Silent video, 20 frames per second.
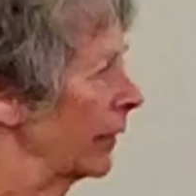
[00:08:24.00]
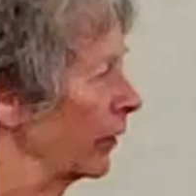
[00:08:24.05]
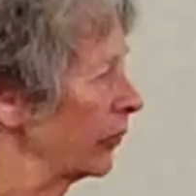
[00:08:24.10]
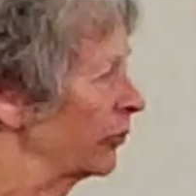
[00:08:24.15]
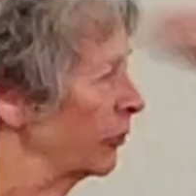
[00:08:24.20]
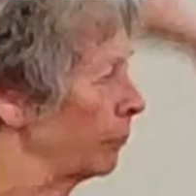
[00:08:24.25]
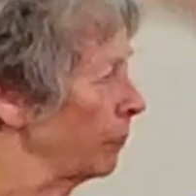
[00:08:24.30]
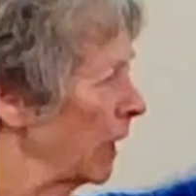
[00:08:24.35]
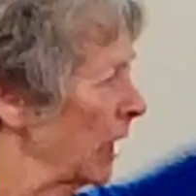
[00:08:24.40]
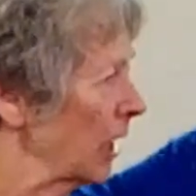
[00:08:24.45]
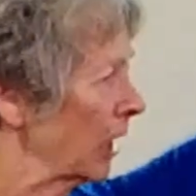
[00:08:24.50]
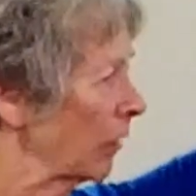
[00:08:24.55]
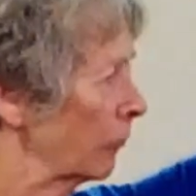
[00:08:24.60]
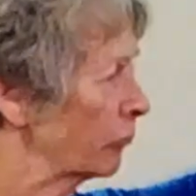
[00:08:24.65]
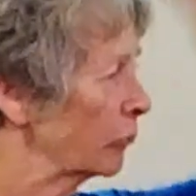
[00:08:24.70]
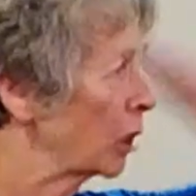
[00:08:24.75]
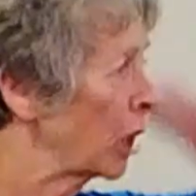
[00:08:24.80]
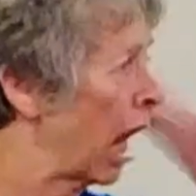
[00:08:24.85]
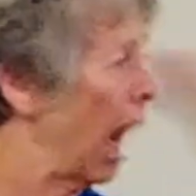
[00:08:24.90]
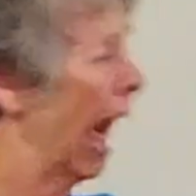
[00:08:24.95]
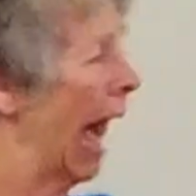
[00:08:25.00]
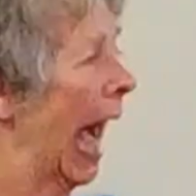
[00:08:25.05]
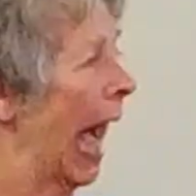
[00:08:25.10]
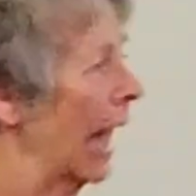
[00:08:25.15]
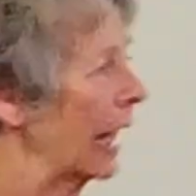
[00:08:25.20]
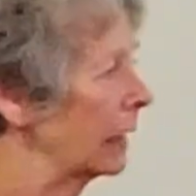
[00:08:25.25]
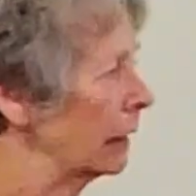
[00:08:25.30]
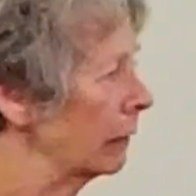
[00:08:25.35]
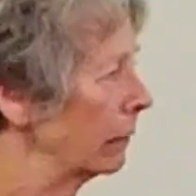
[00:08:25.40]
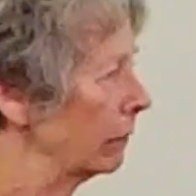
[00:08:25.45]
The Spirit of
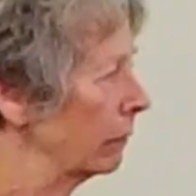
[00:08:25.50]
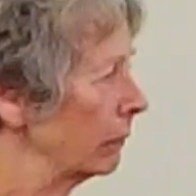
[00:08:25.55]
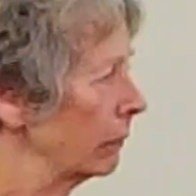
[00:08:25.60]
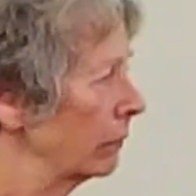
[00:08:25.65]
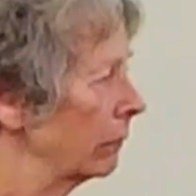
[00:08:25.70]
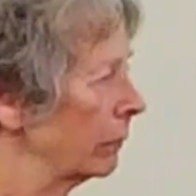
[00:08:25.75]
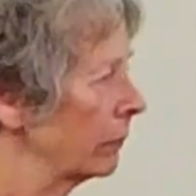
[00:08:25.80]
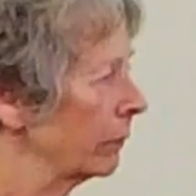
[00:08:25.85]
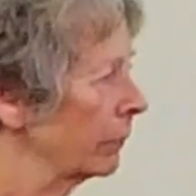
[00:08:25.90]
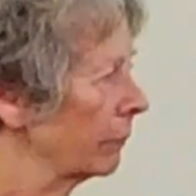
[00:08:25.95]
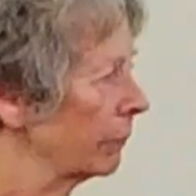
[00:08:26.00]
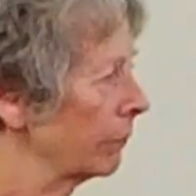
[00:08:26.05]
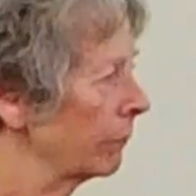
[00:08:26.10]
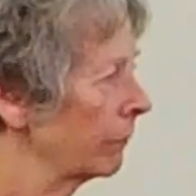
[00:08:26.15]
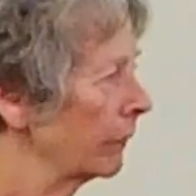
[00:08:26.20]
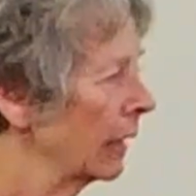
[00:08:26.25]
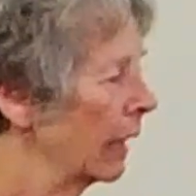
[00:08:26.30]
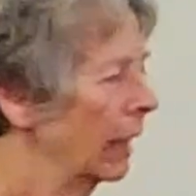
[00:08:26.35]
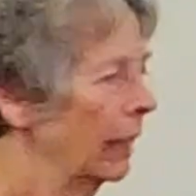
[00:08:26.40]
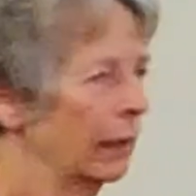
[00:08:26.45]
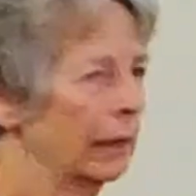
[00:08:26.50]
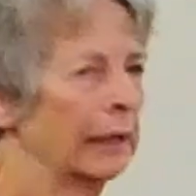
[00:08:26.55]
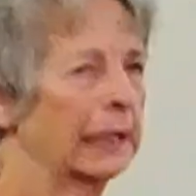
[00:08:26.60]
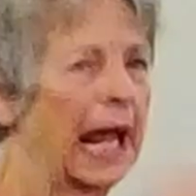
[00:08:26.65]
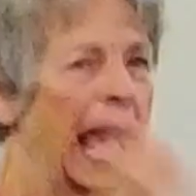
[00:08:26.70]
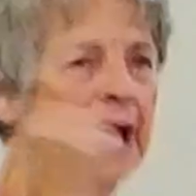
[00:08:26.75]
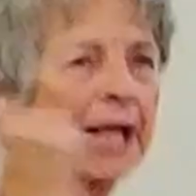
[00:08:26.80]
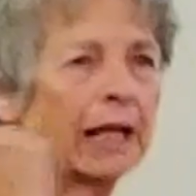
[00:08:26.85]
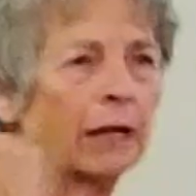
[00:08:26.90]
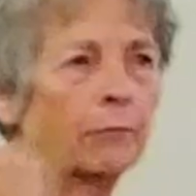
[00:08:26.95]
God. That
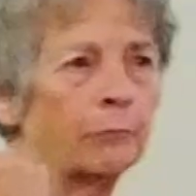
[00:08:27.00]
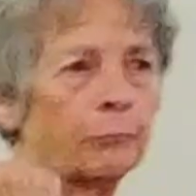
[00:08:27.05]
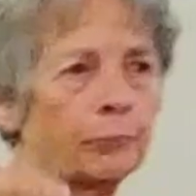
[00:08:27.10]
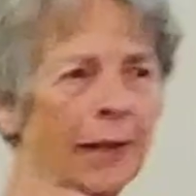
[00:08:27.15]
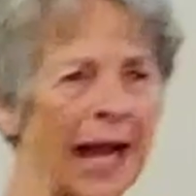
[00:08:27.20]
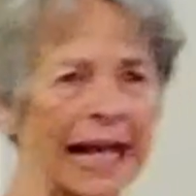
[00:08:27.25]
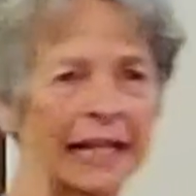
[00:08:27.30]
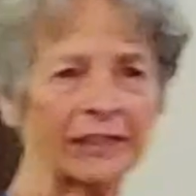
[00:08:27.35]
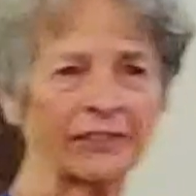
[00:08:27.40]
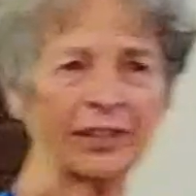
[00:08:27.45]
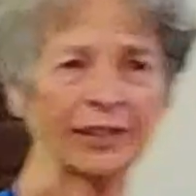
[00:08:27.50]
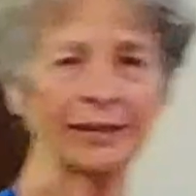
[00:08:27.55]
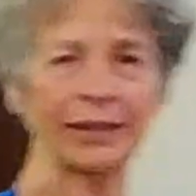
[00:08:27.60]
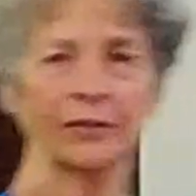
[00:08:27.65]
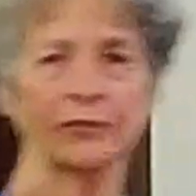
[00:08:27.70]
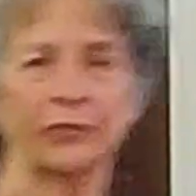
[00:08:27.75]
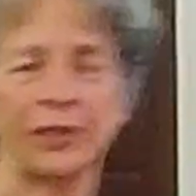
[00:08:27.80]
I can bring to the